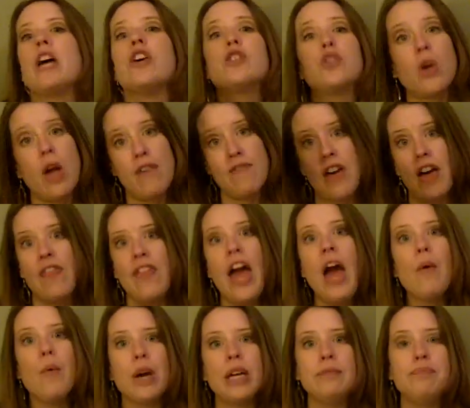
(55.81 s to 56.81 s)
So I found
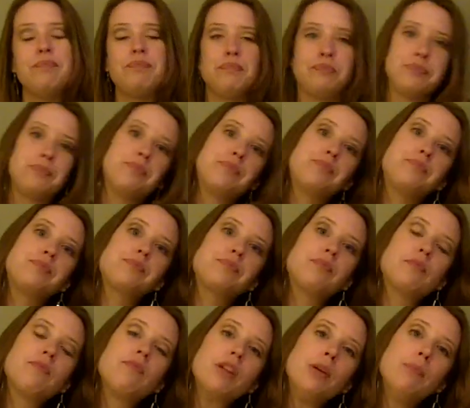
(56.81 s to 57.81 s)
that one.
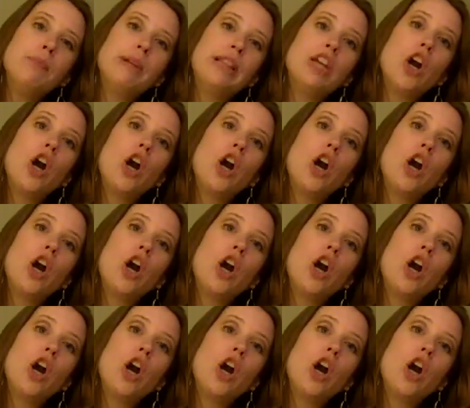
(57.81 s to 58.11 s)
But